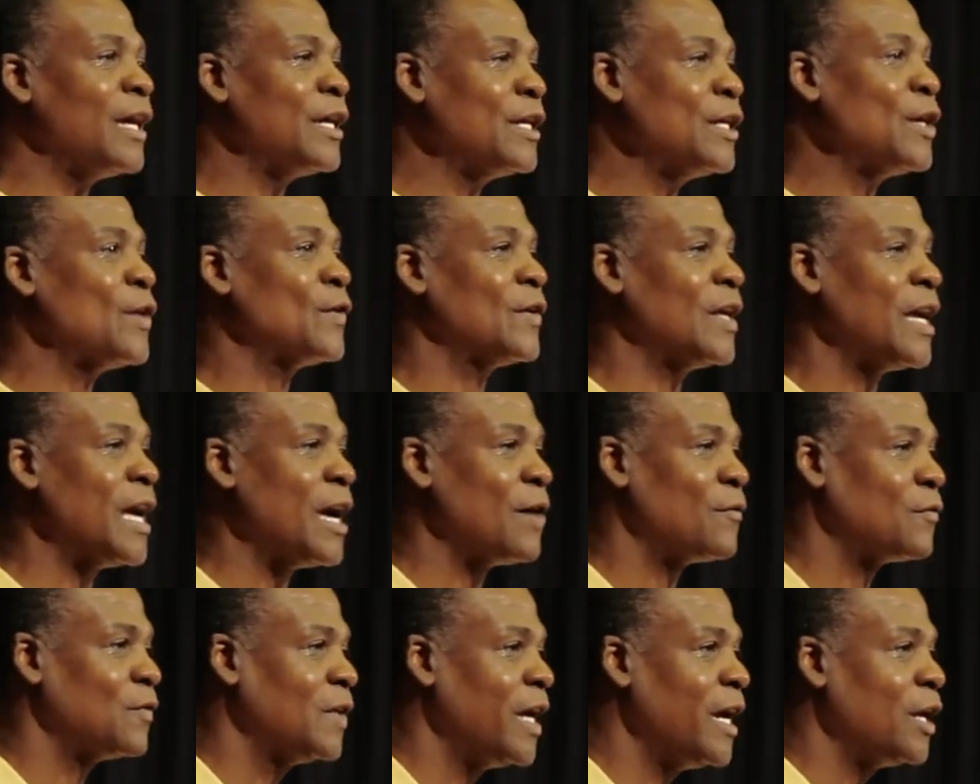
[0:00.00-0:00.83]
a year and a
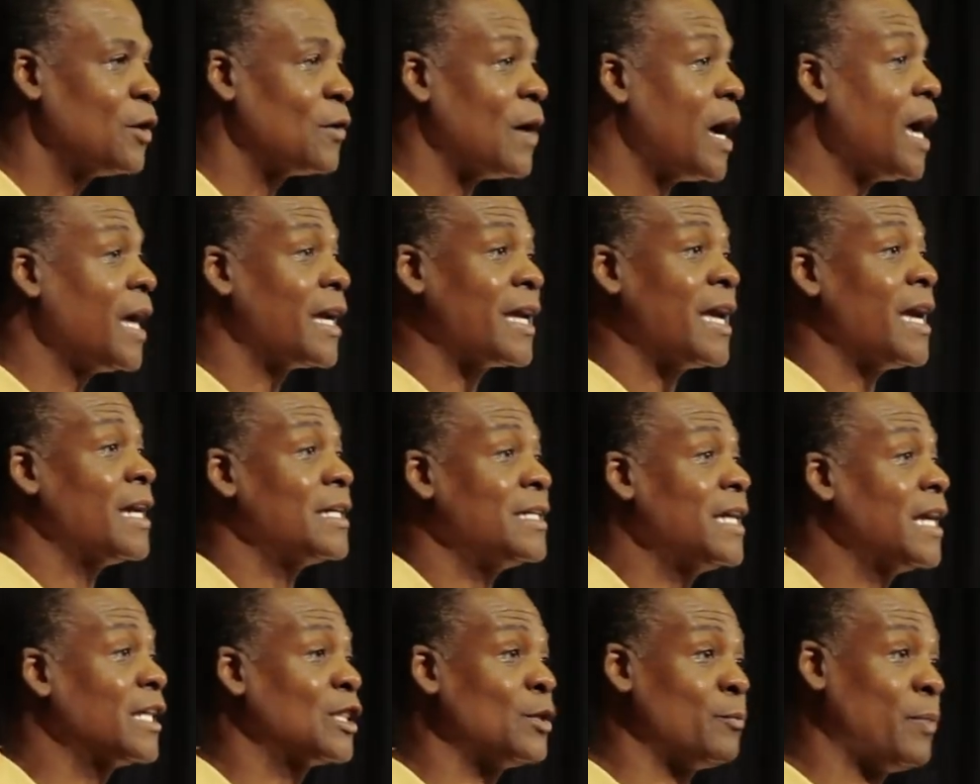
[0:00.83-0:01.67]
half later, I can't
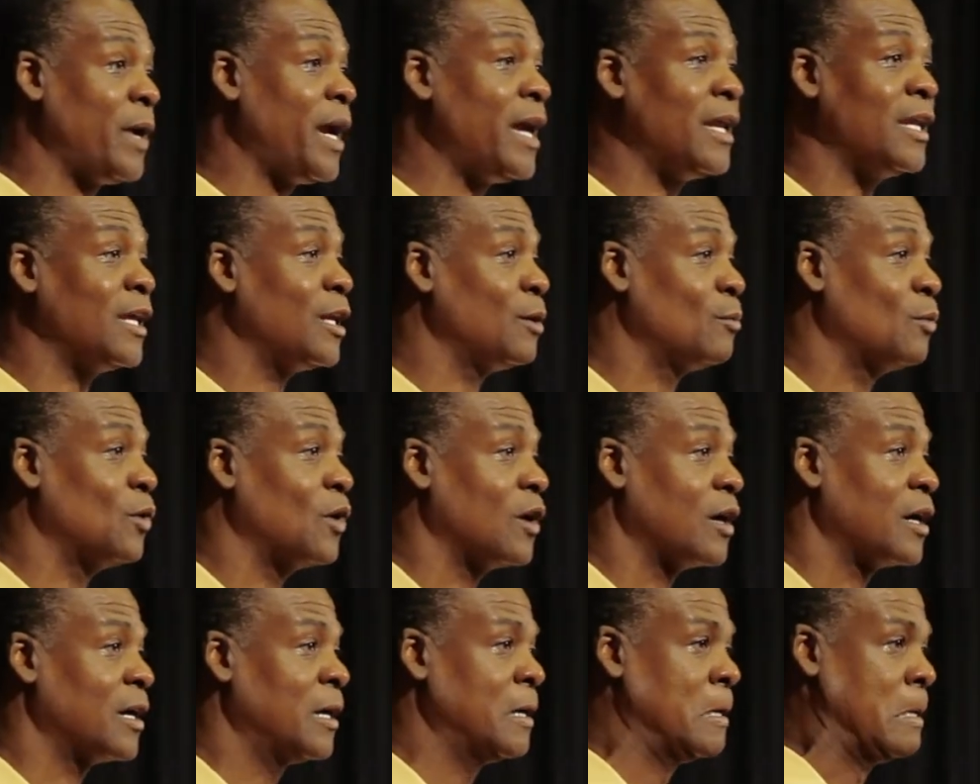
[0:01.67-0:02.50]
take the pain
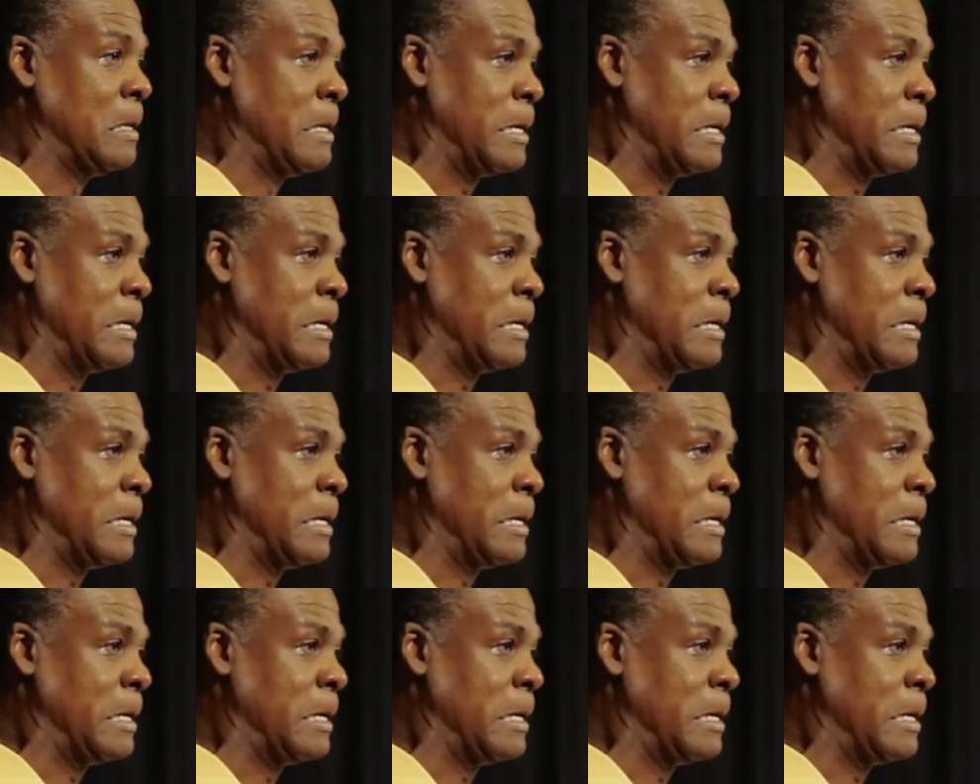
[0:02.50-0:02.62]
anymore.